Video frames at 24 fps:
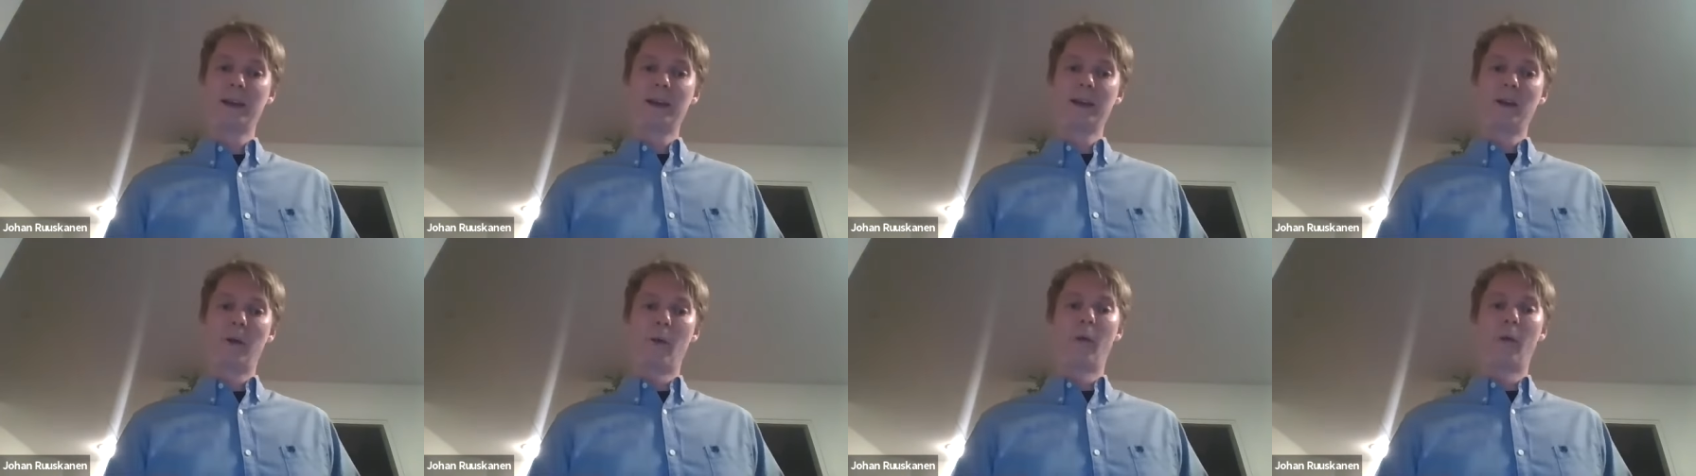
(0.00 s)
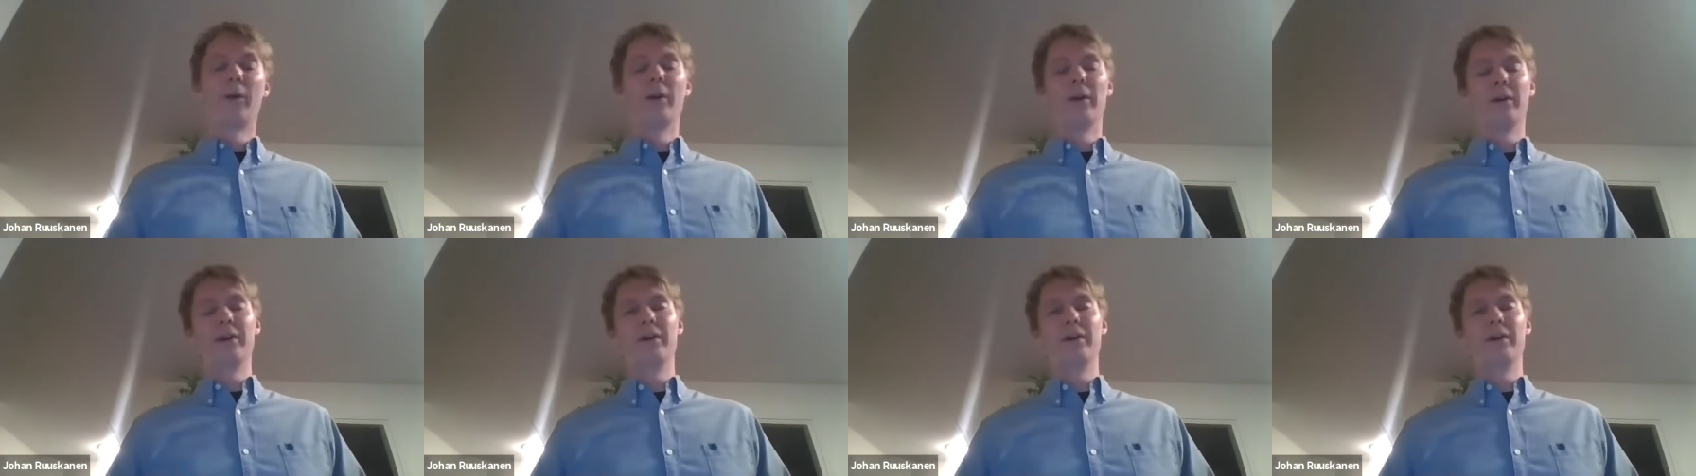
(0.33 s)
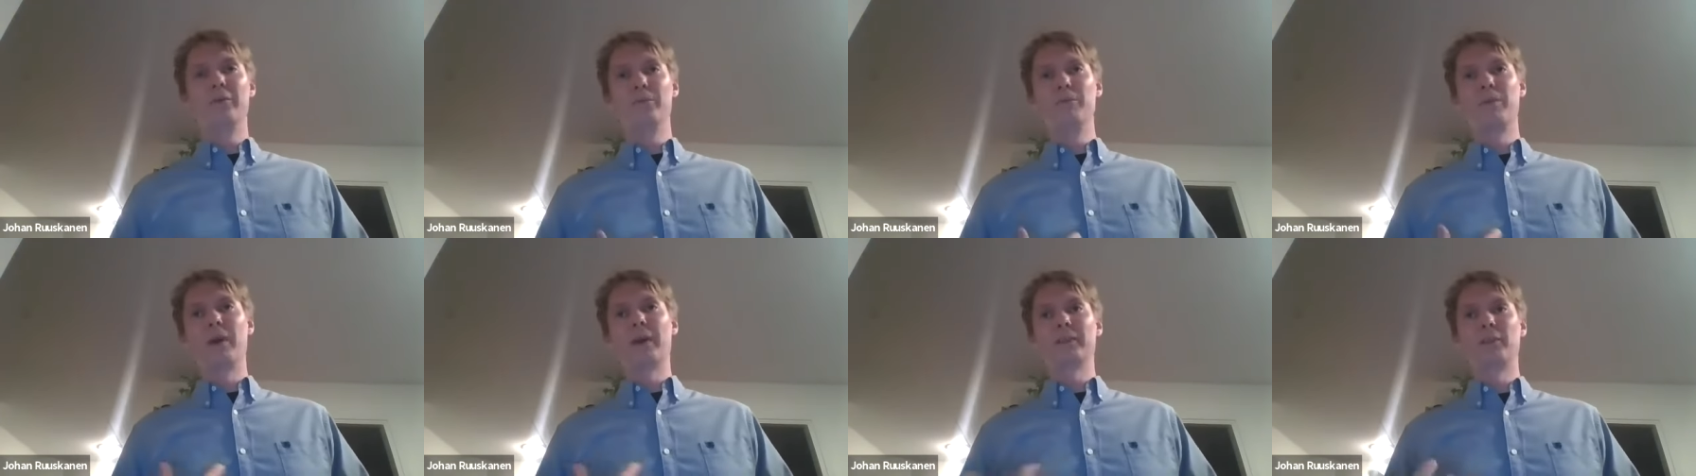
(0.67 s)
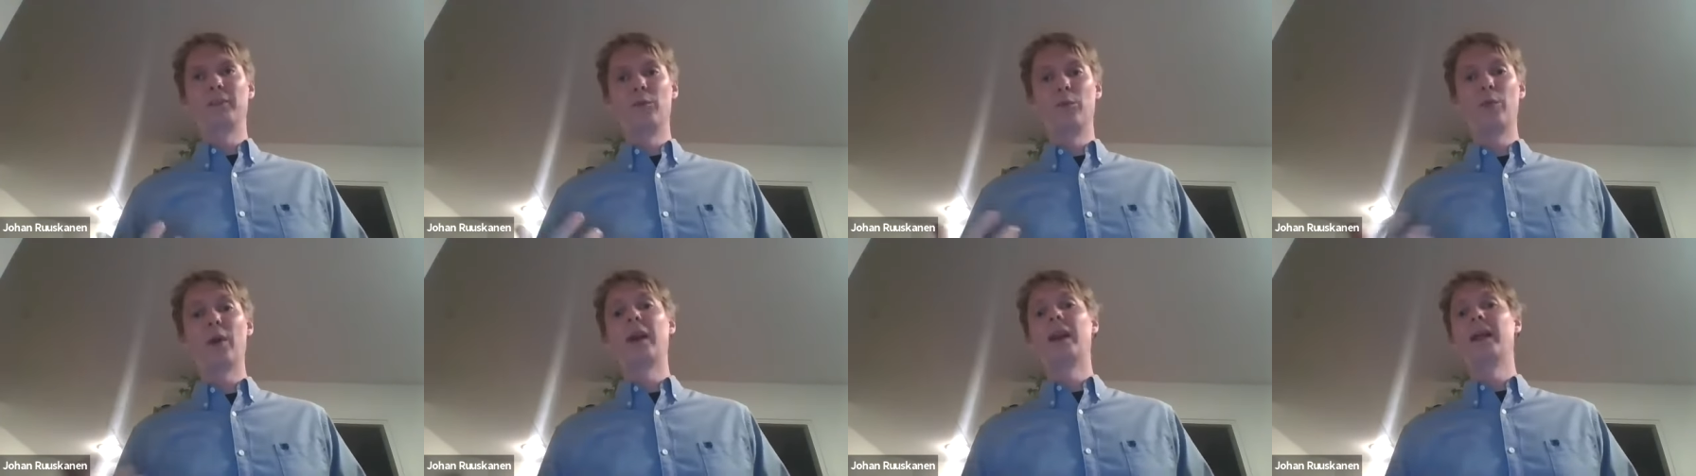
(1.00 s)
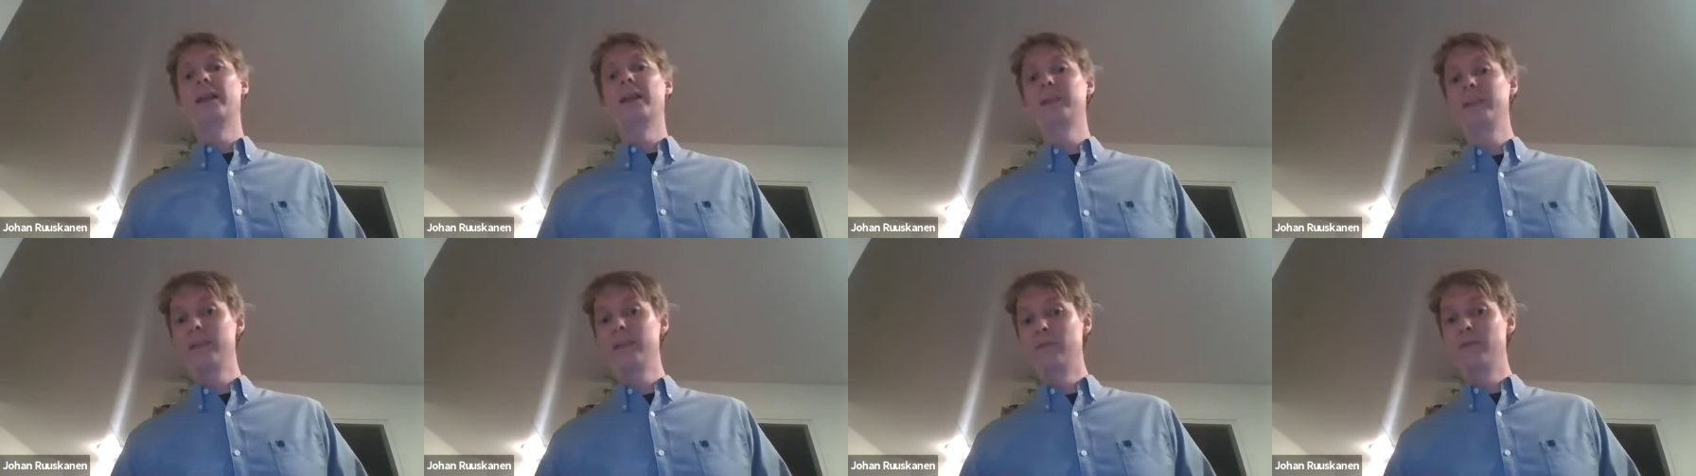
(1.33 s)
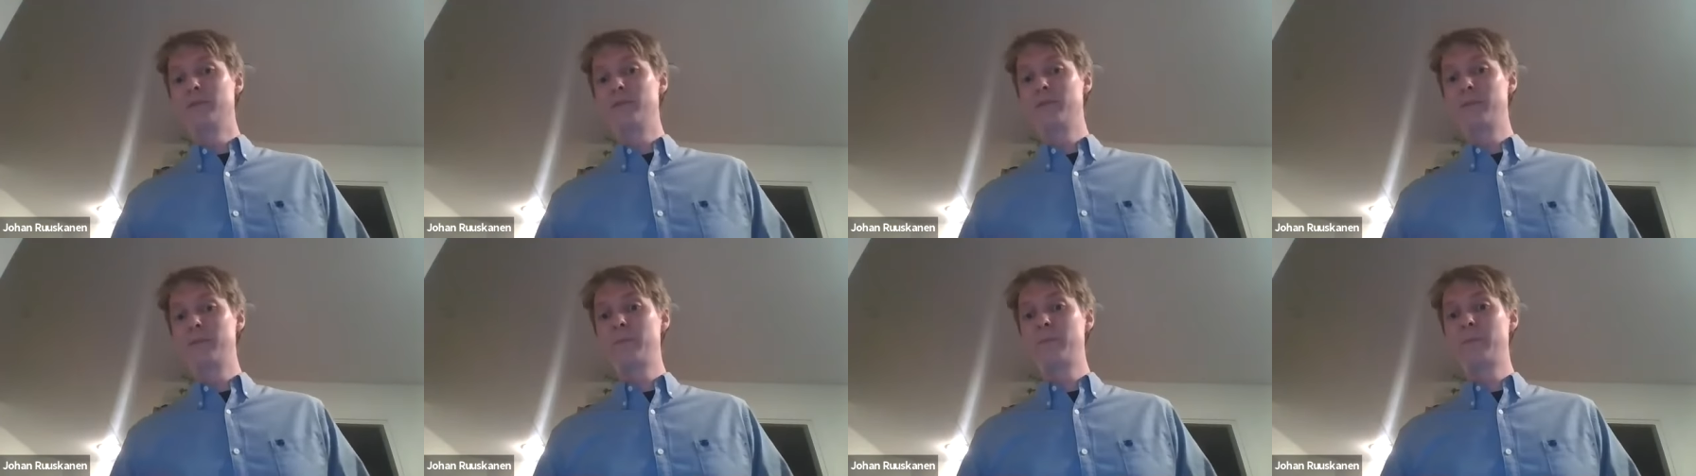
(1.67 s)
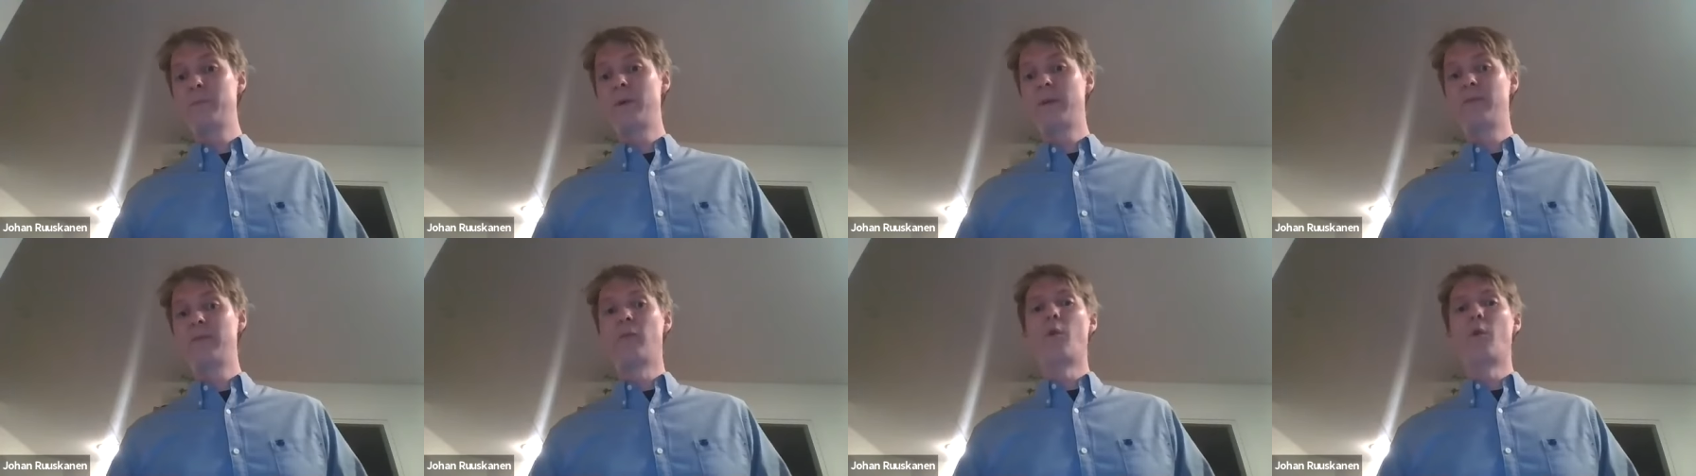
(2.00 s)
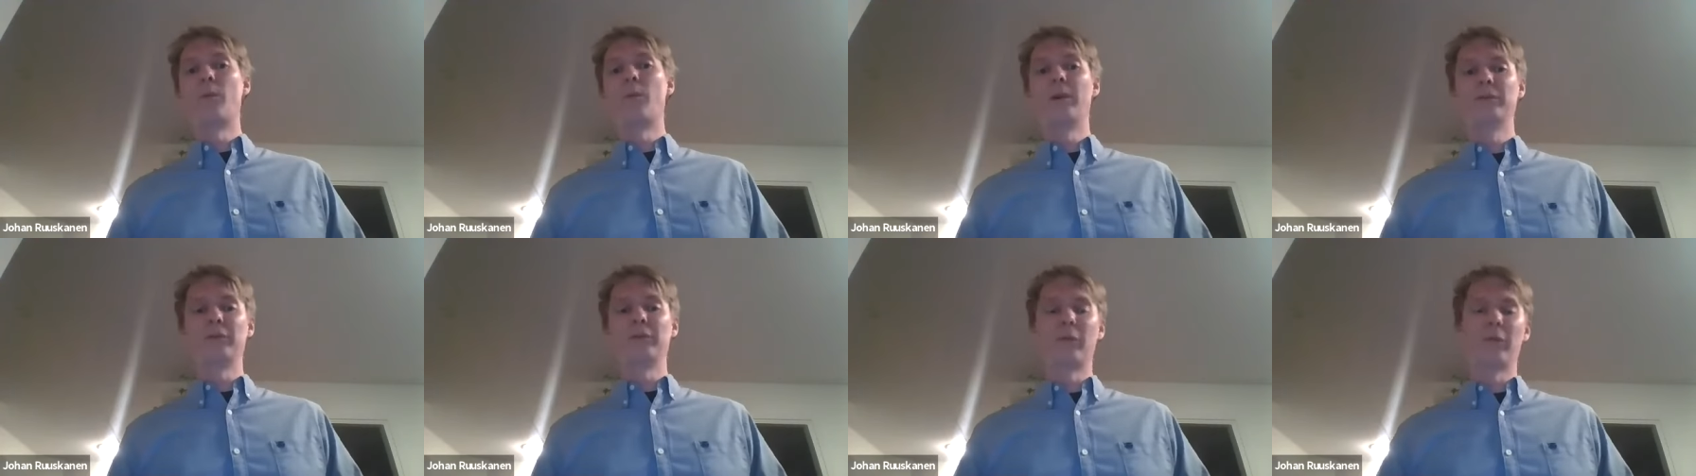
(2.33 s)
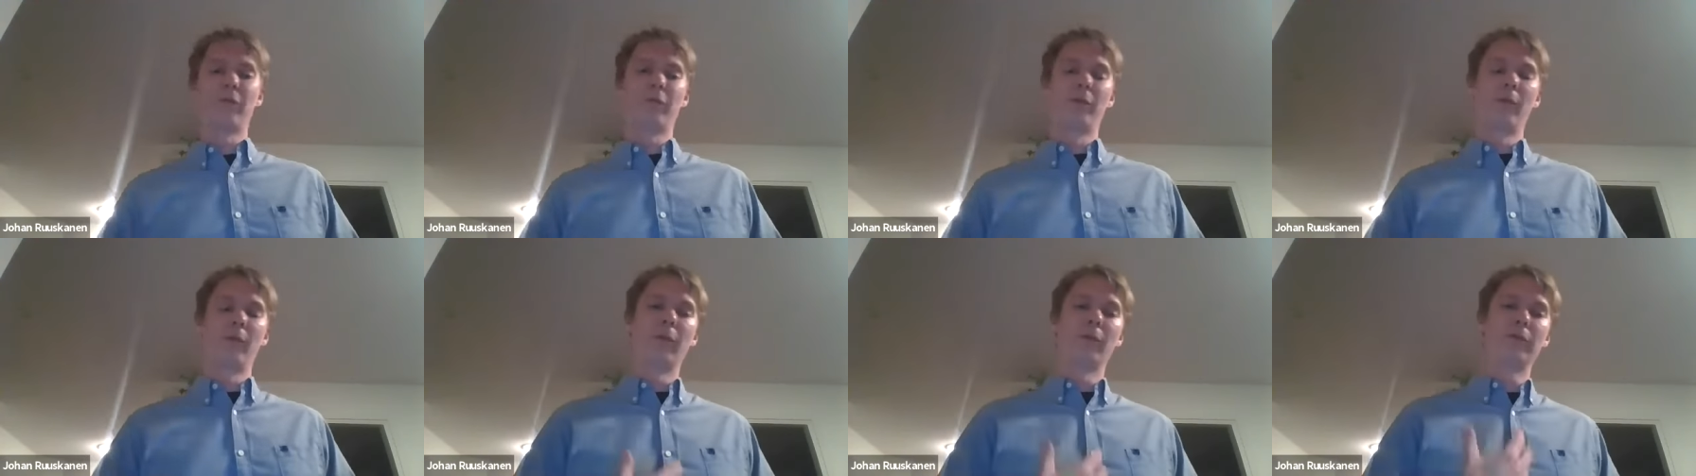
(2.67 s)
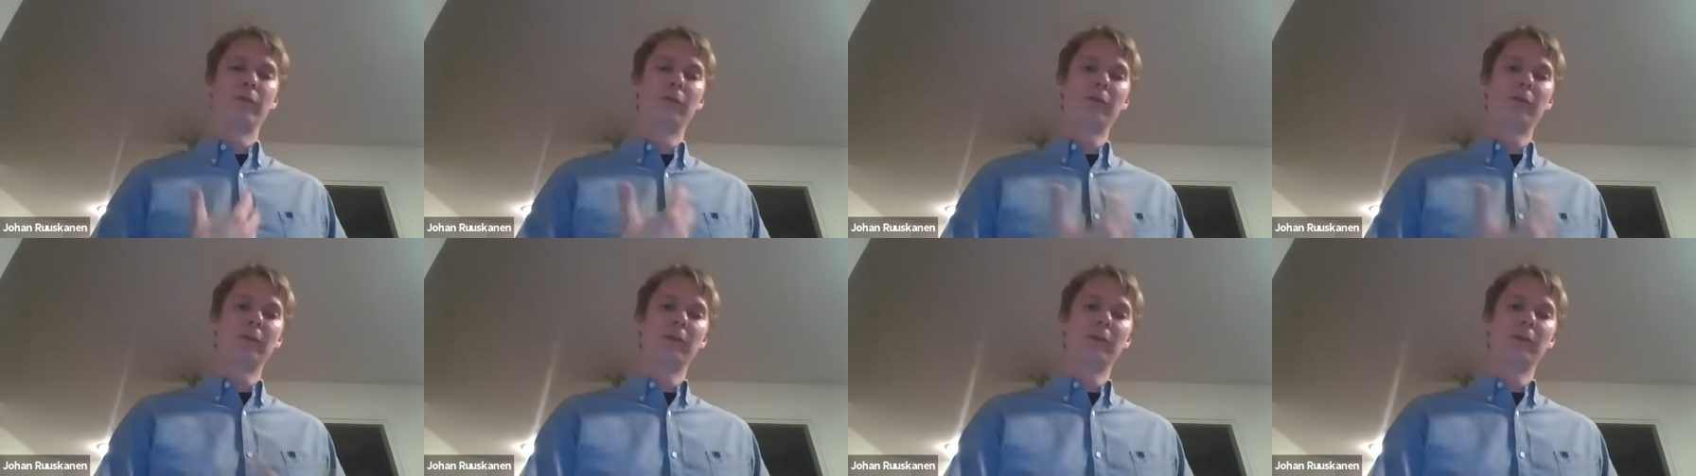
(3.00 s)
or better relative performance of not